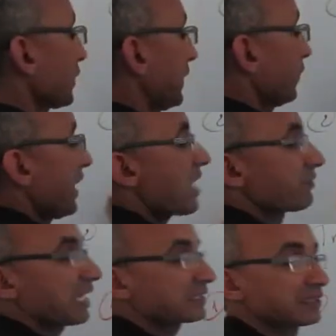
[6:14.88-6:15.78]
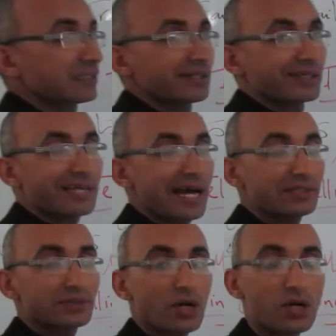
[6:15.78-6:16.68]
okay, we have that
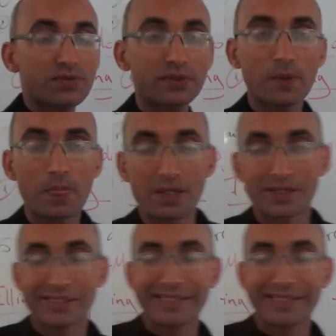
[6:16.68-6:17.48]
kind of